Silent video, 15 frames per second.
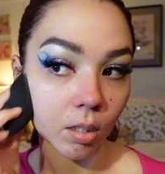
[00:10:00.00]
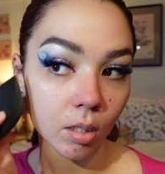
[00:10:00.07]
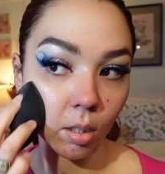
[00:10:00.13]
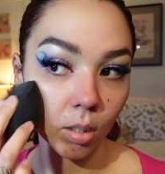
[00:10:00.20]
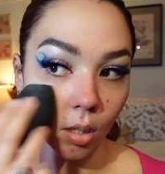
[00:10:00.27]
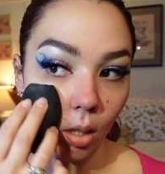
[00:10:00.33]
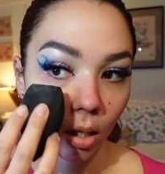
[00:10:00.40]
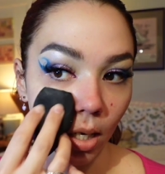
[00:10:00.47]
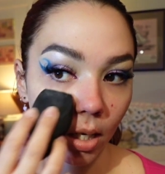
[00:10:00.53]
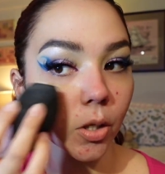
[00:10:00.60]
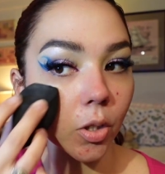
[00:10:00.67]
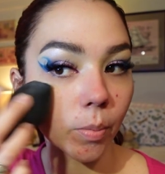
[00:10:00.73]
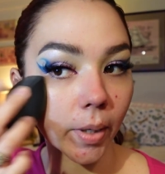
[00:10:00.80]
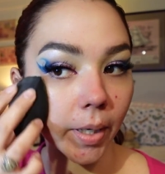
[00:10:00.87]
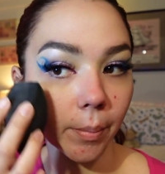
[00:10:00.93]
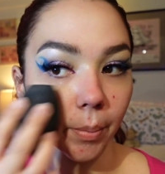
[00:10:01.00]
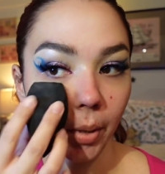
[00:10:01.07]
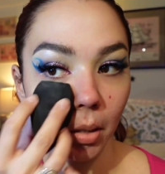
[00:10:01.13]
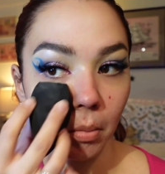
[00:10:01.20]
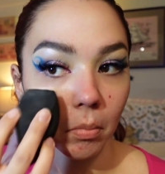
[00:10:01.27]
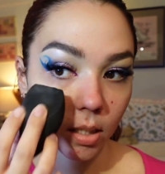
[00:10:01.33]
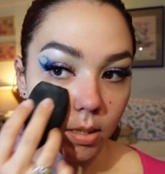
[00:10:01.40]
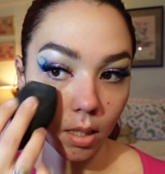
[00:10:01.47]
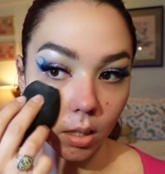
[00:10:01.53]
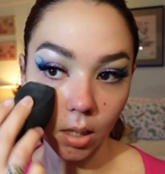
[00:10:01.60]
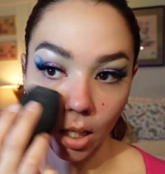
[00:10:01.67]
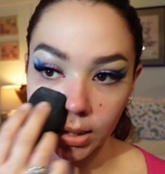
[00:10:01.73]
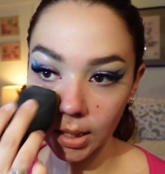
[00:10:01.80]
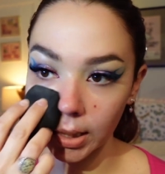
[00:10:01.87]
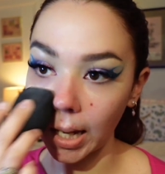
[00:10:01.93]
Normally I underpaint, but I said
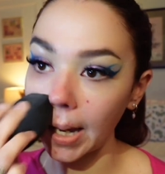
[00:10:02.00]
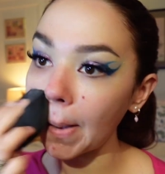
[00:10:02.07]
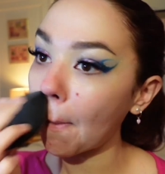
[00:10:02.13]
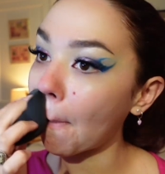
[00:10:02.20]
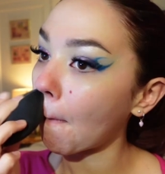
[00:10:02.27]
not today.